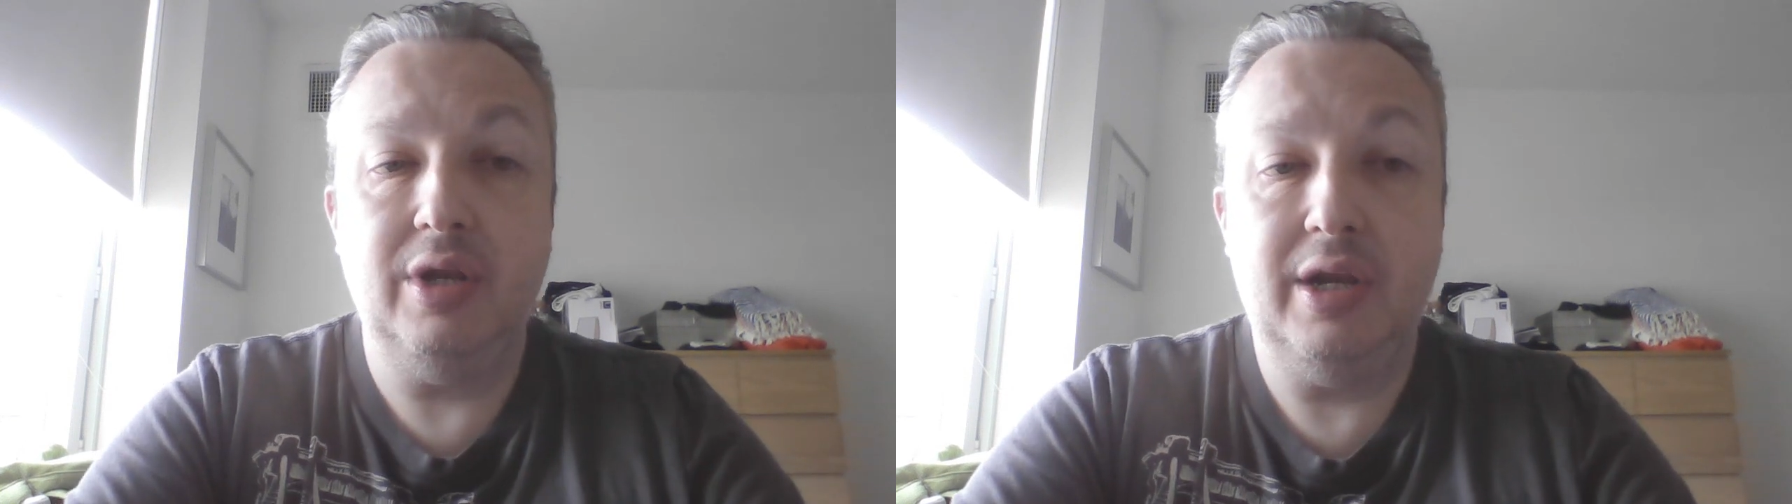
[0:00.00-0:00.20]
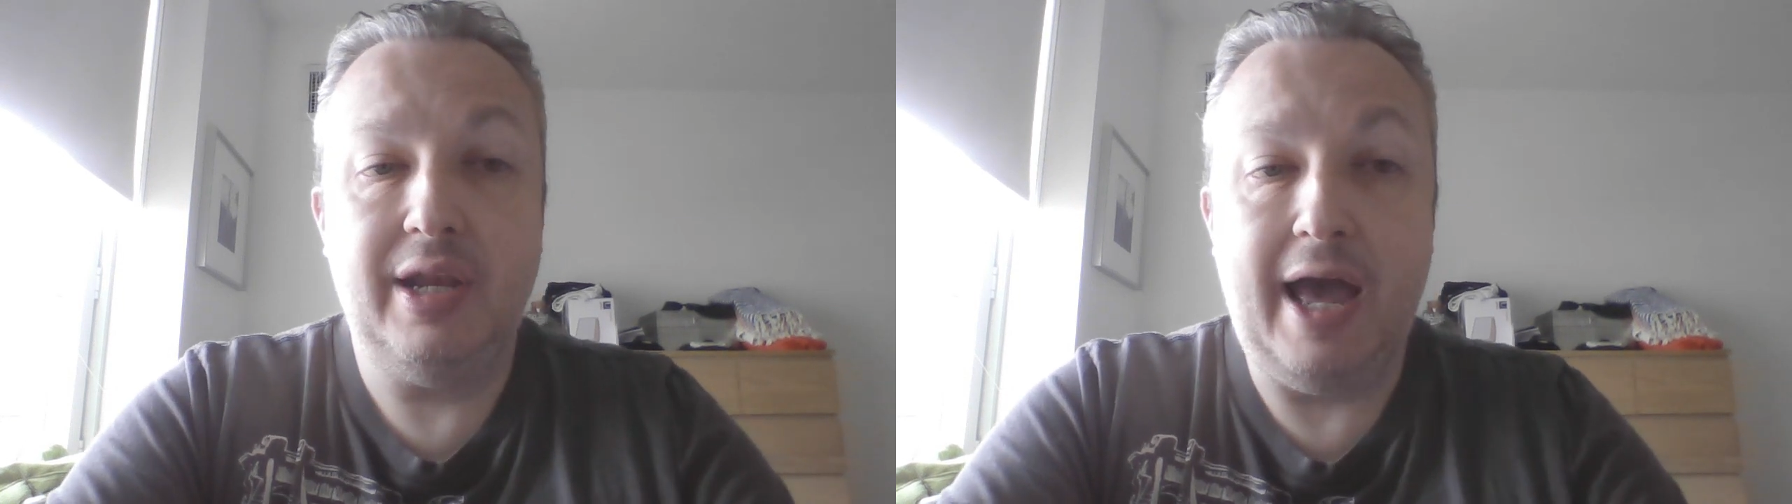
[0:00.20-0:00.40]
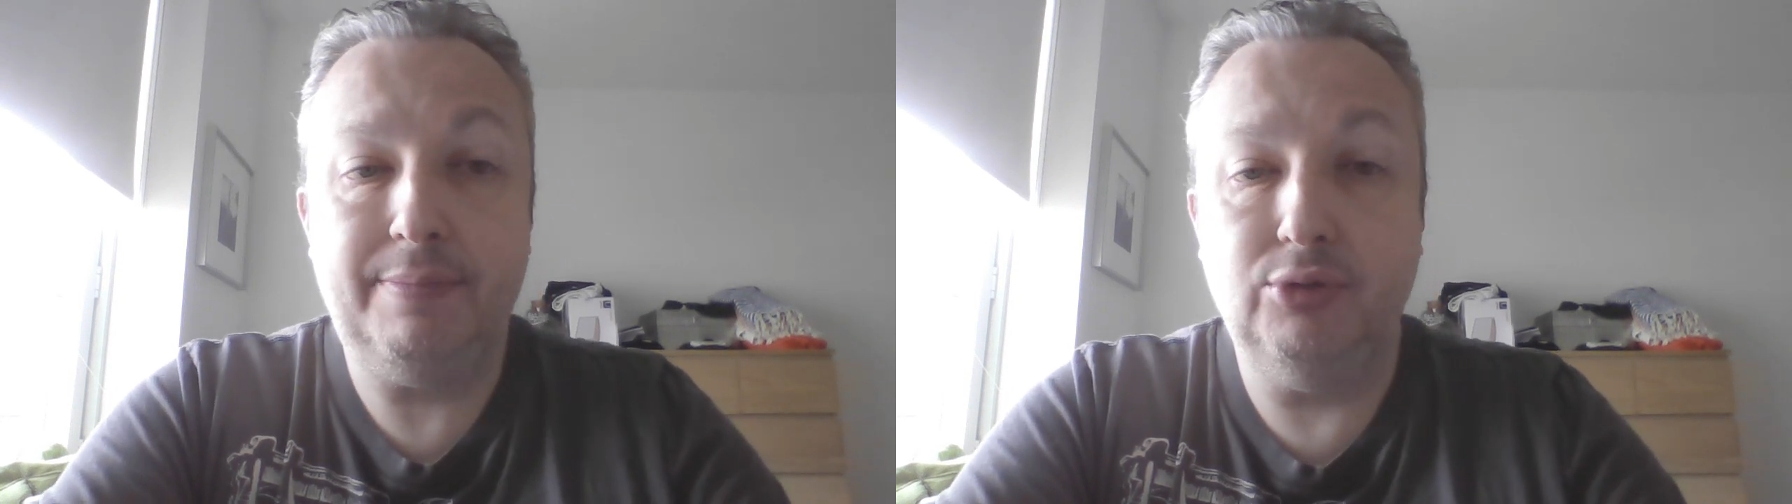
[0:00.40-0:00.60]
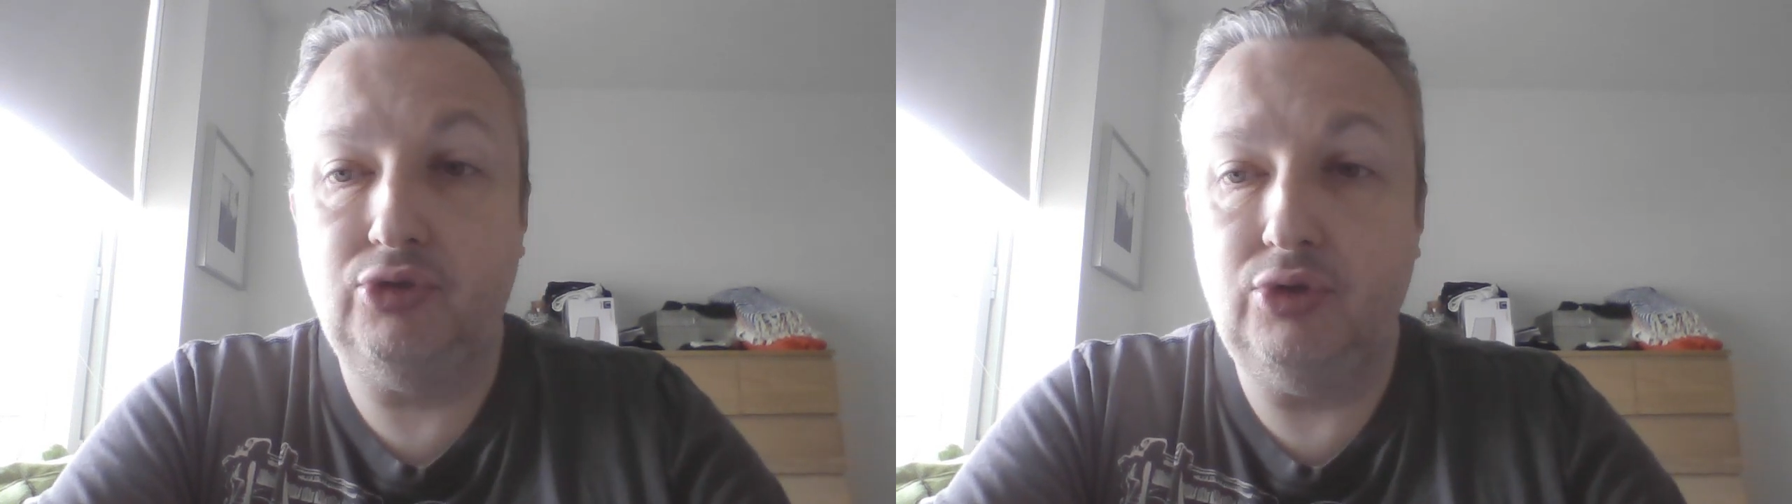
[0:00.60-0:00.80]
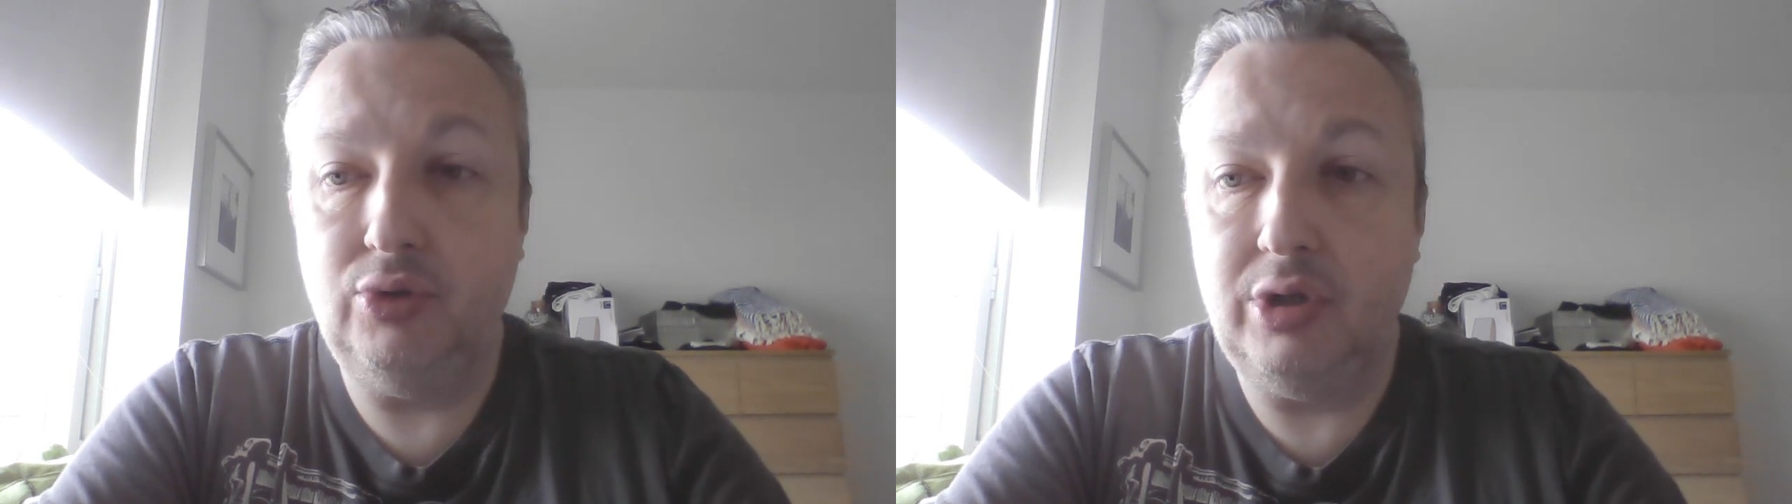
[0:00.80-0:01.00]
it at Apple
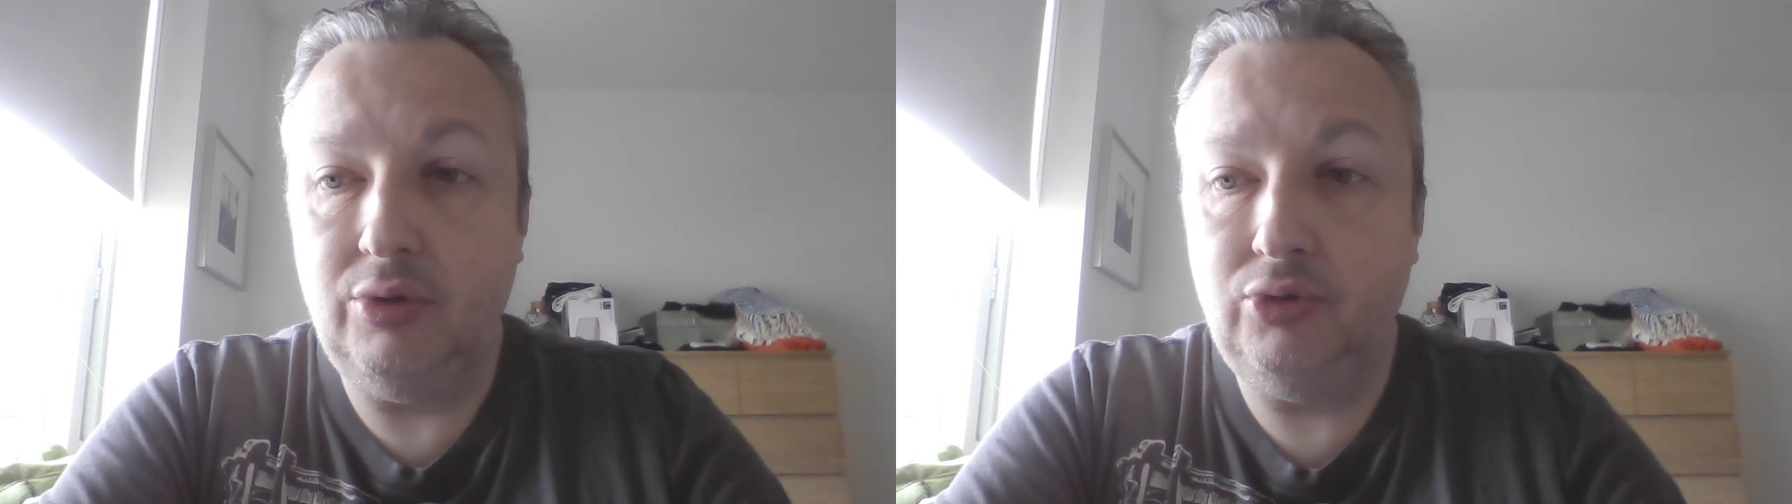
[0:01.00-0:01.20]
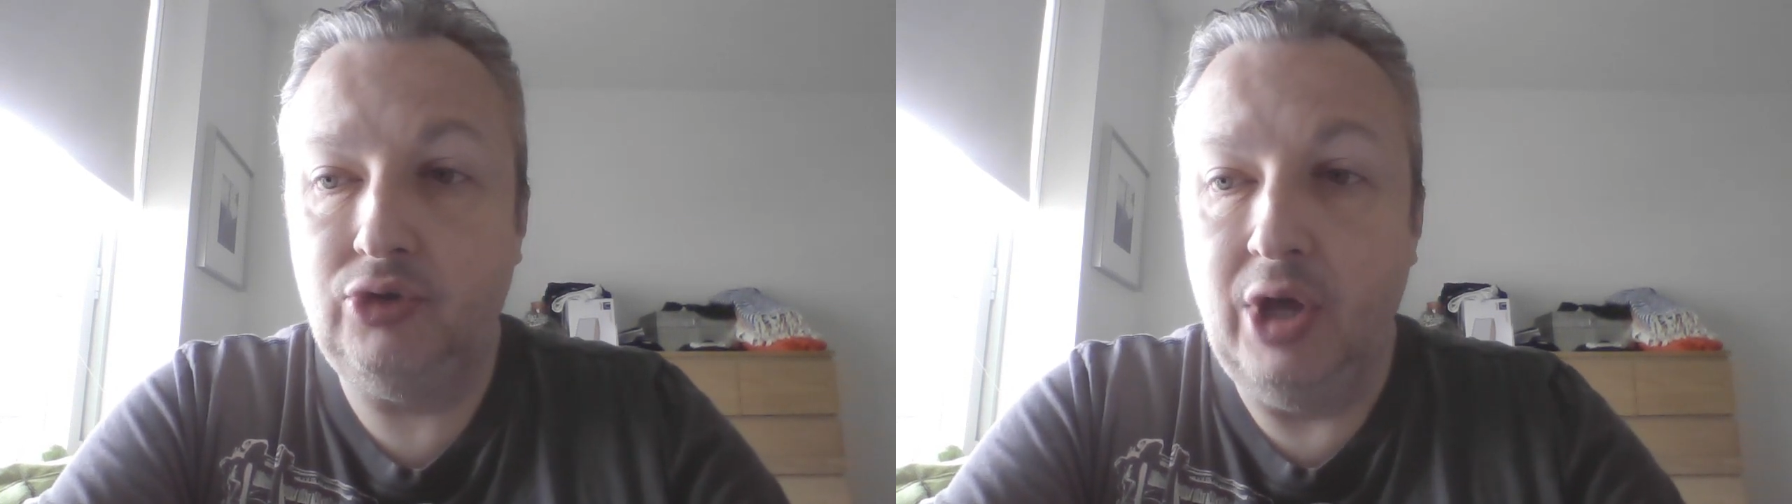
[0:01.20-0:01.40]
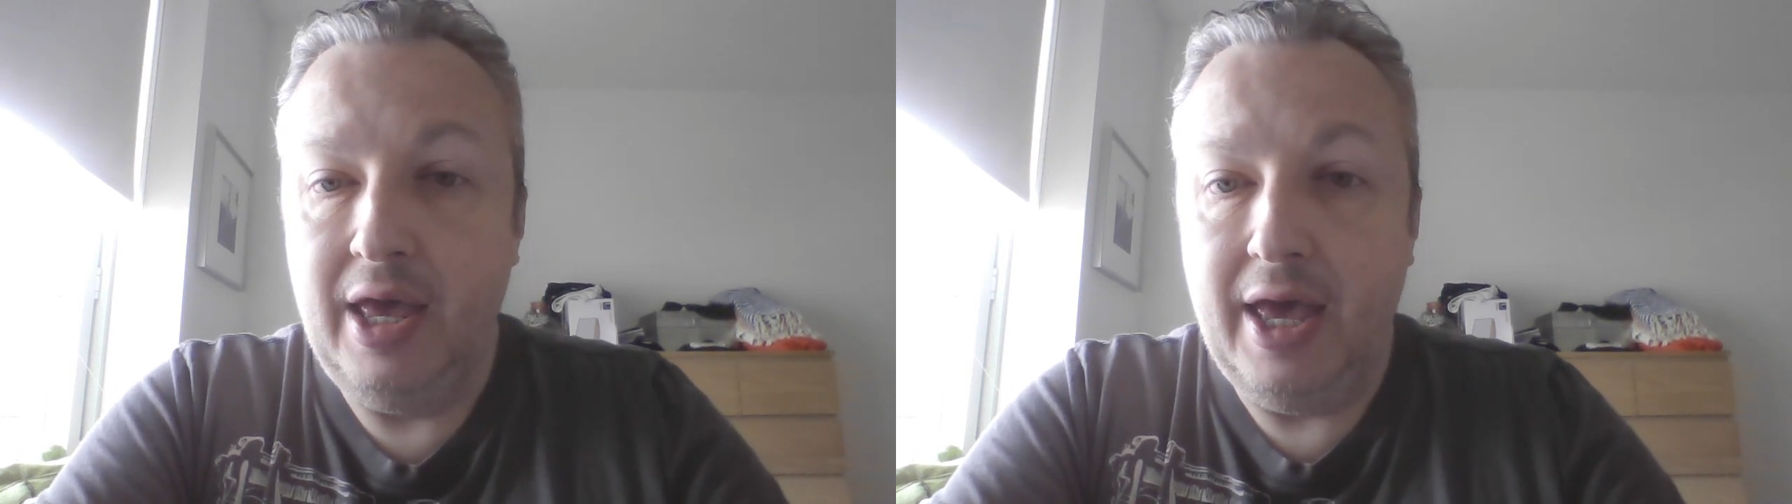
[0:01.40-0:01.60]
Studios